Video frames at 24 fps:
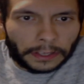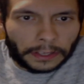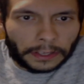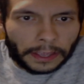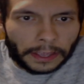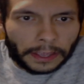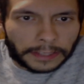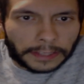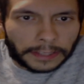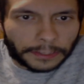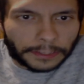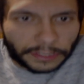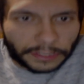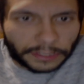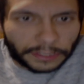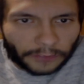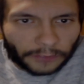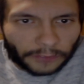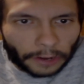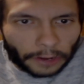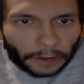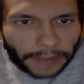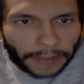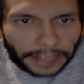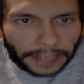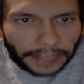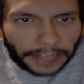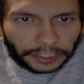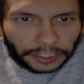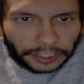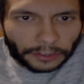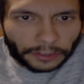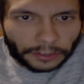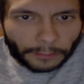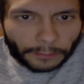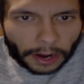So his
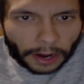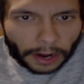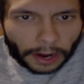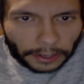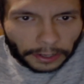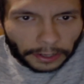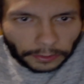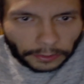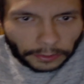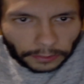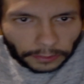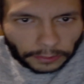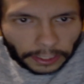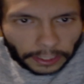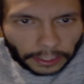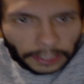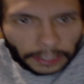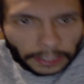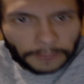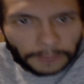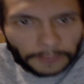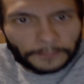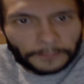foundational model,